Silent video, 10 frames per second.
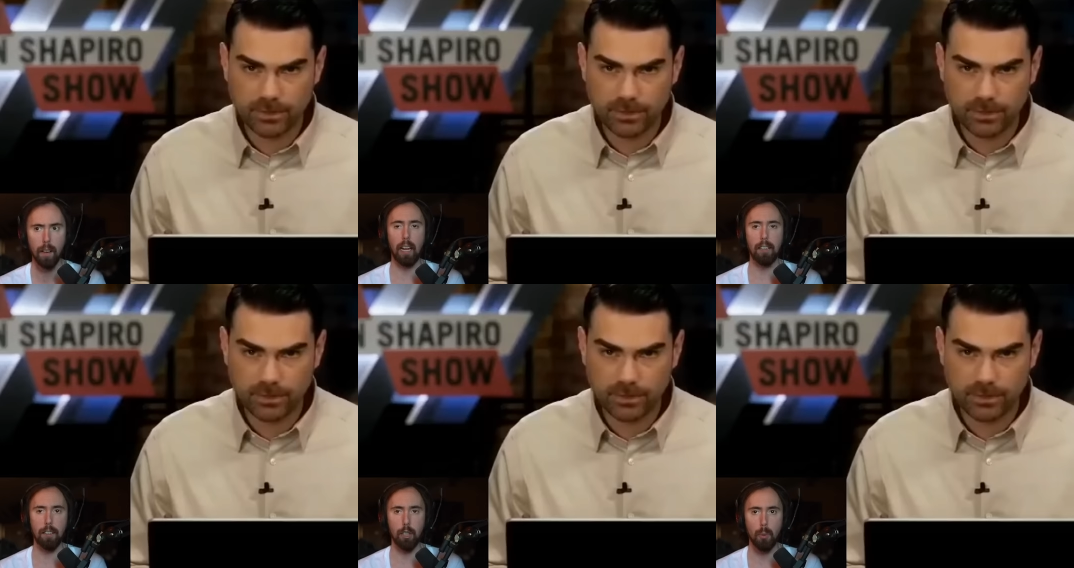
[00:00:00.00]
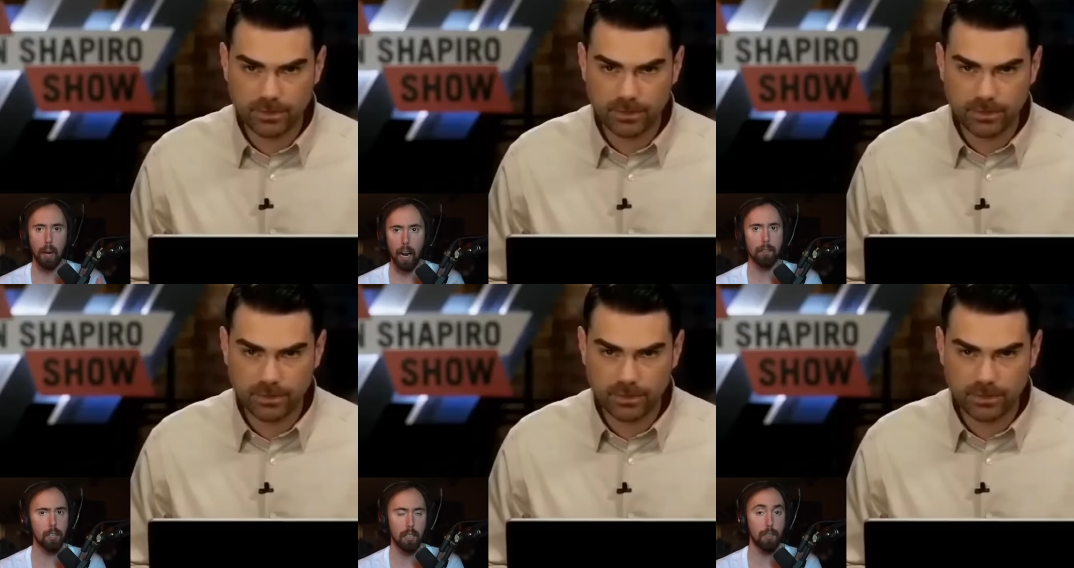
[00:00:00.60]
Speaker 1: And you
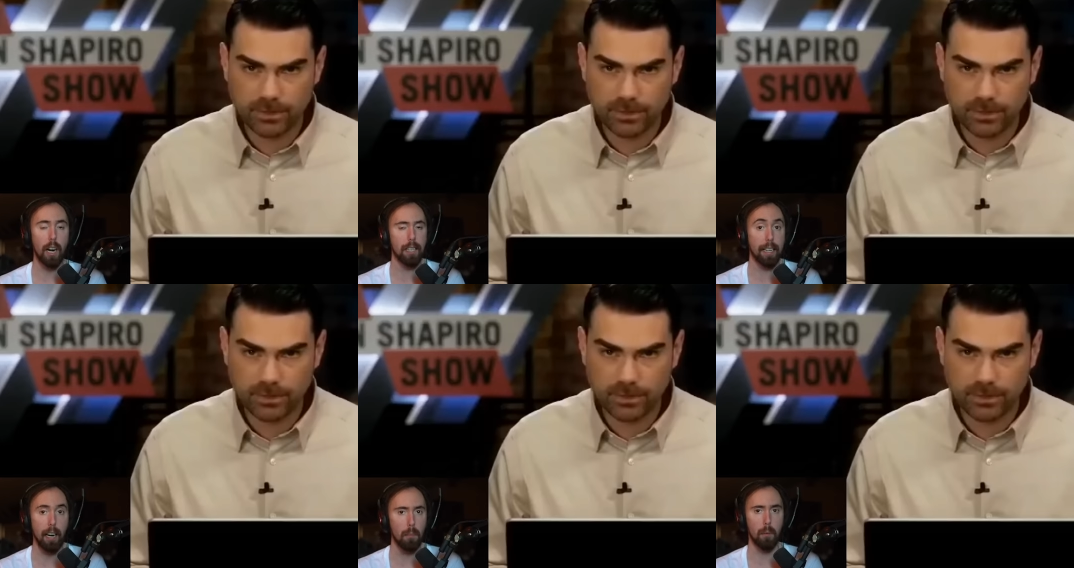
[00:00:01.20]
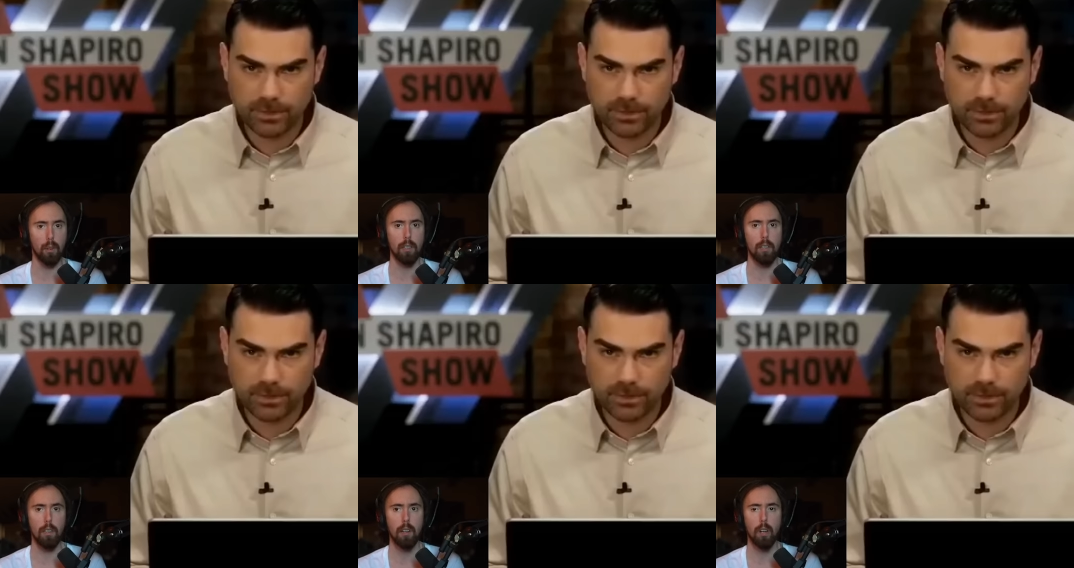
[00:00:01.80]
have to divide it out more,
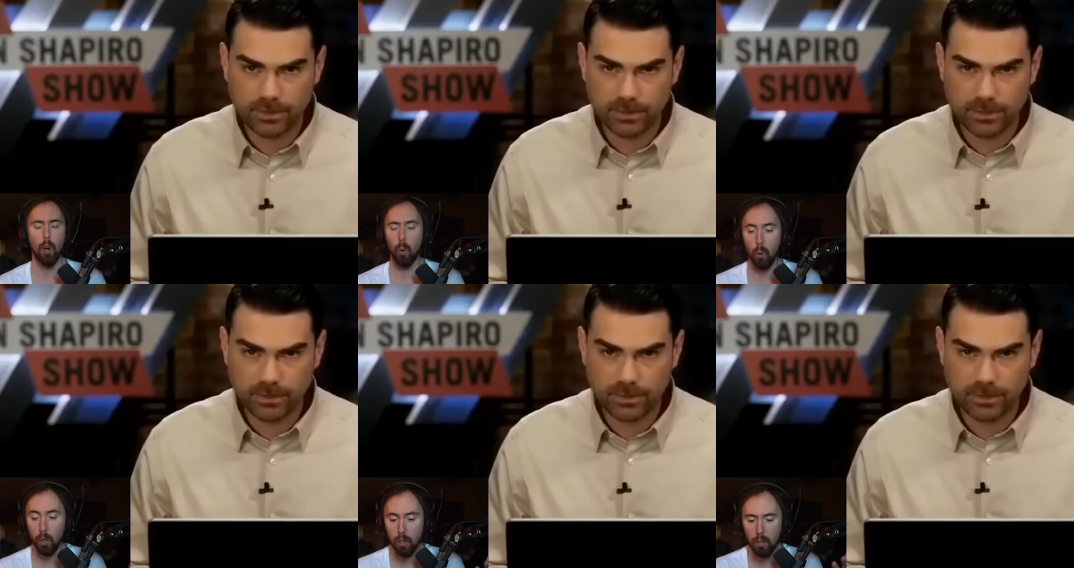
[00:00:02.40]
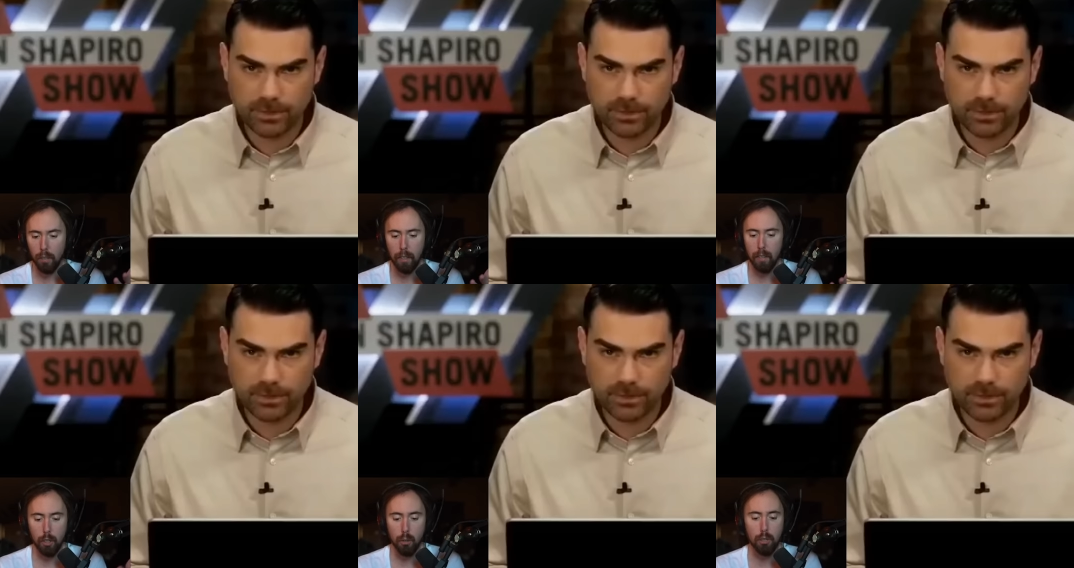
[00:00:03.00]
or
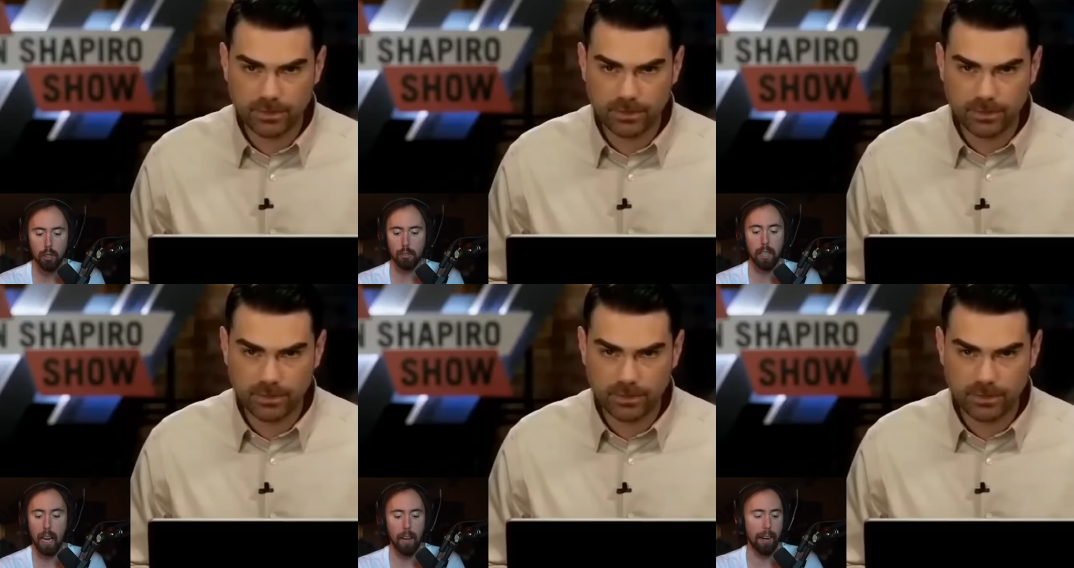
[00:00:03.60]
you just can't.